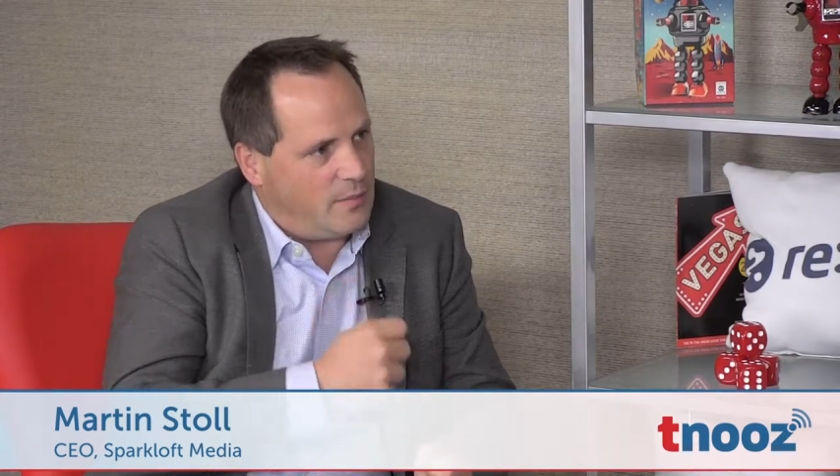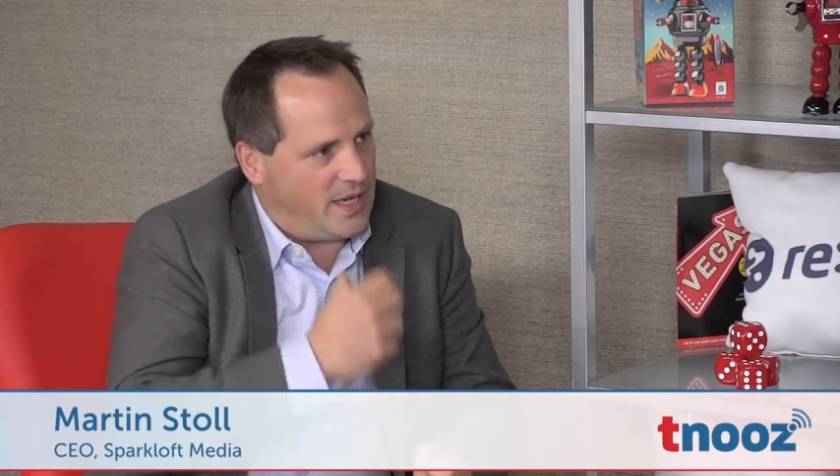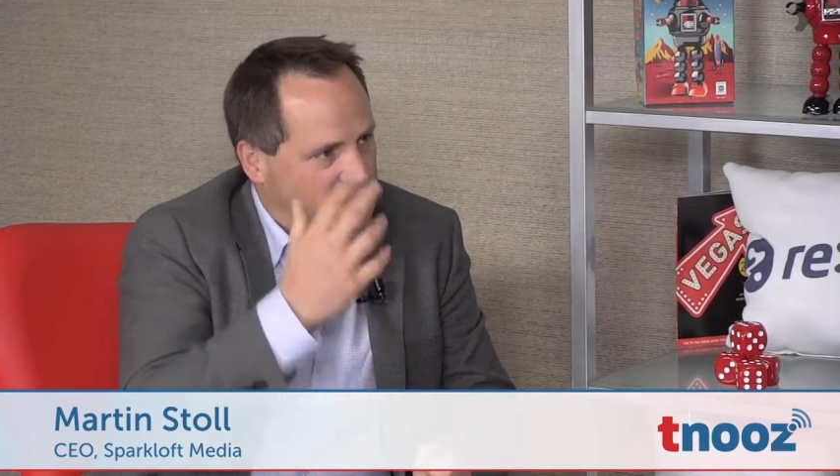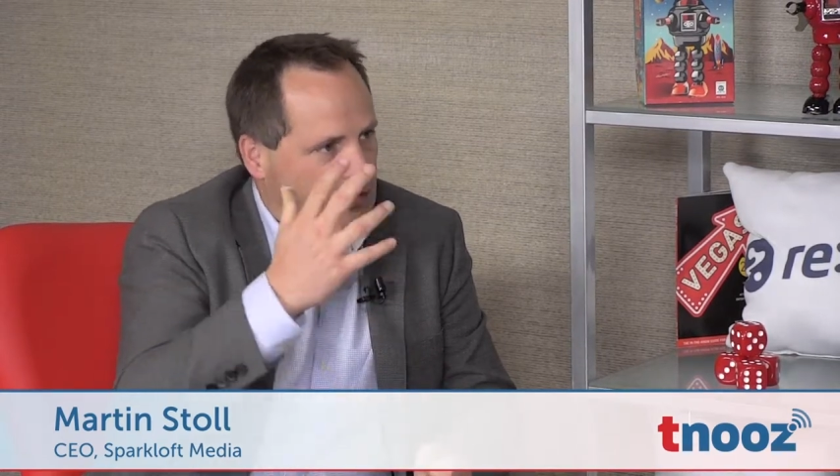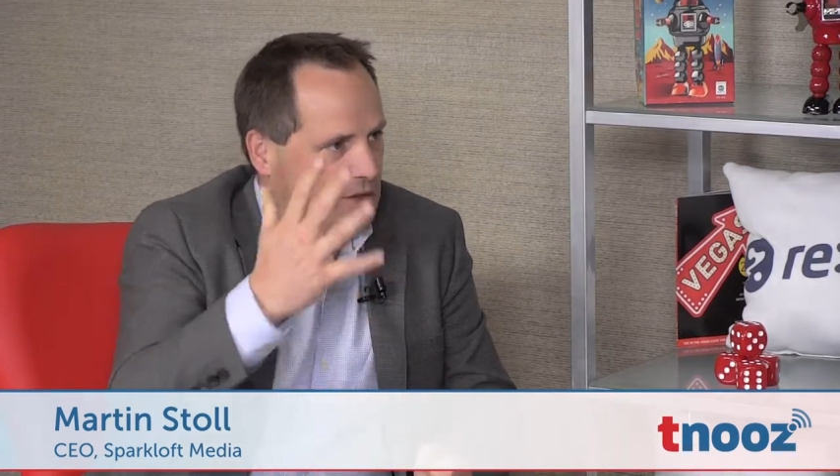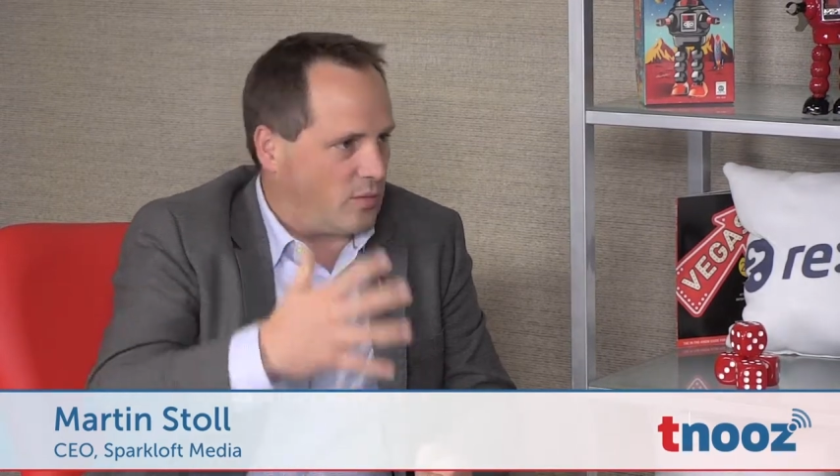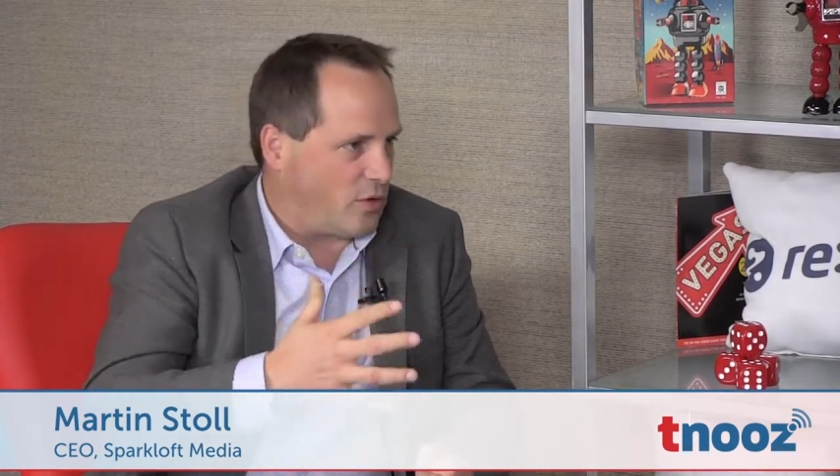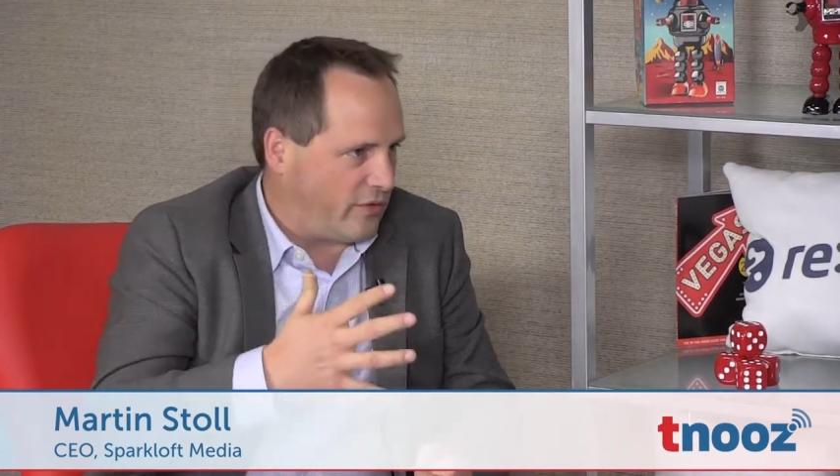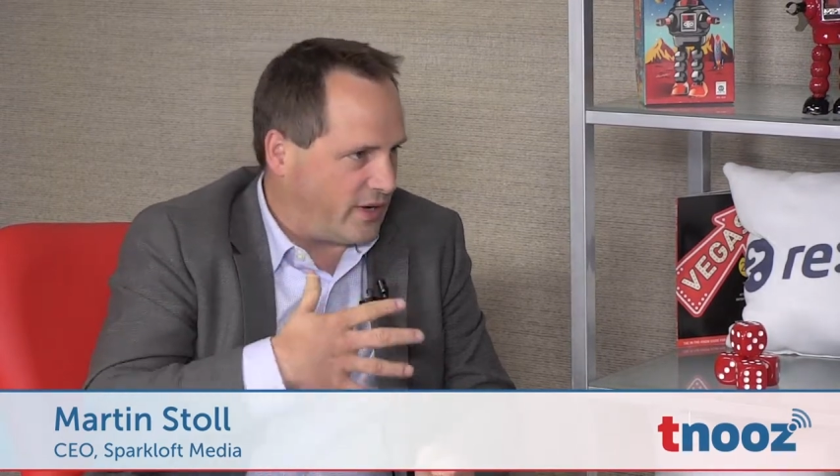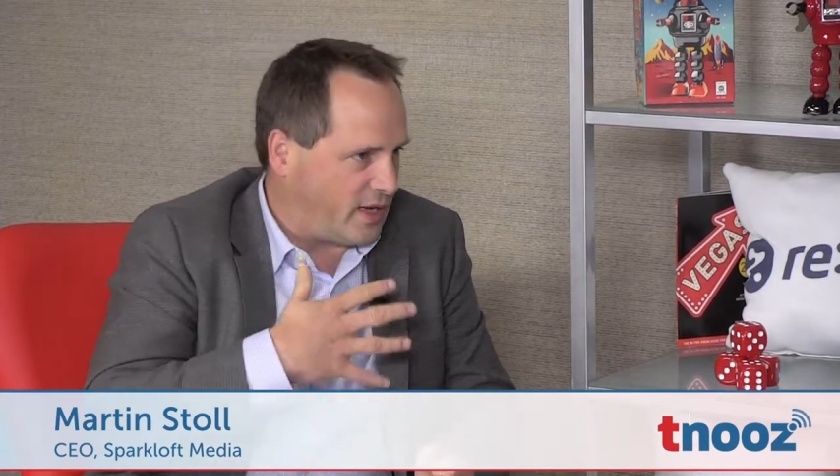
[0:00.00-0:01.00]
based on your
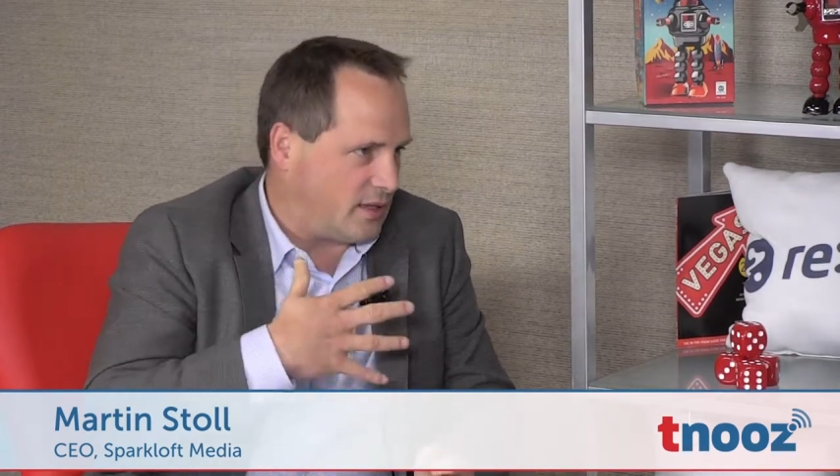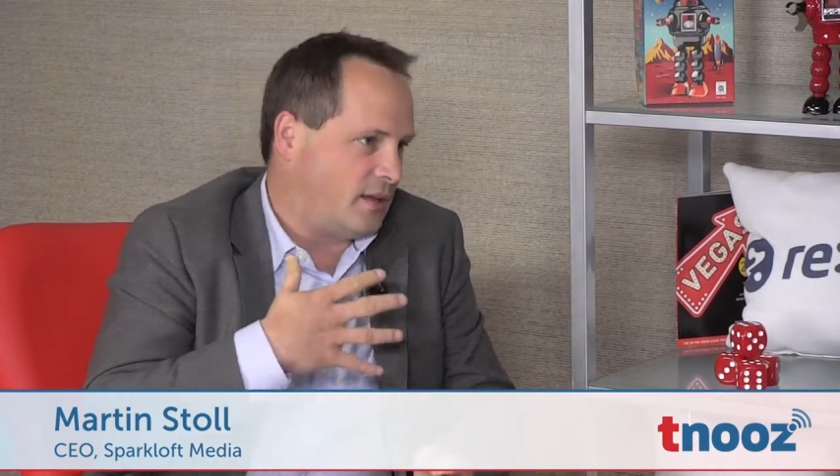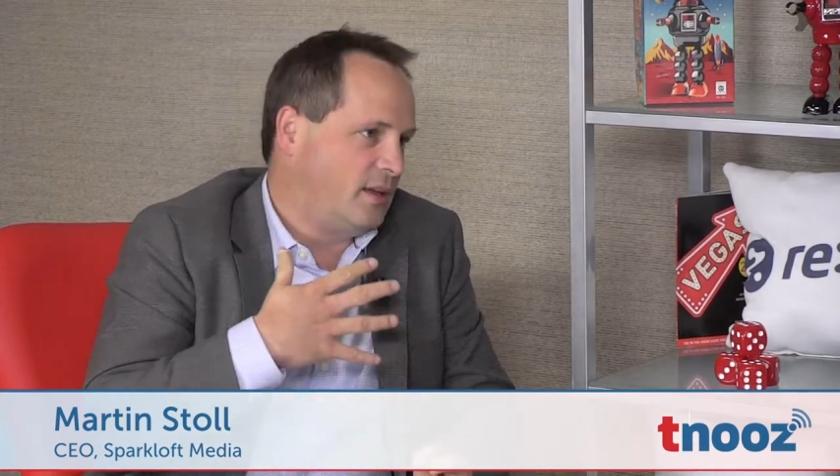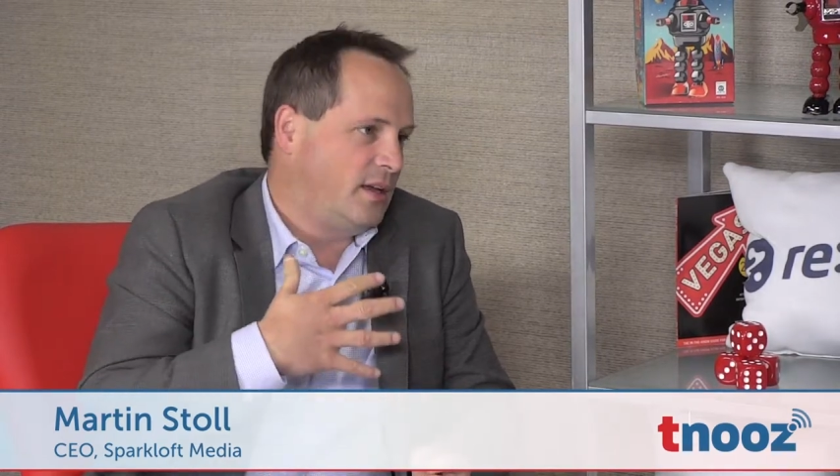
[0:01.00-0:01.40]
profile,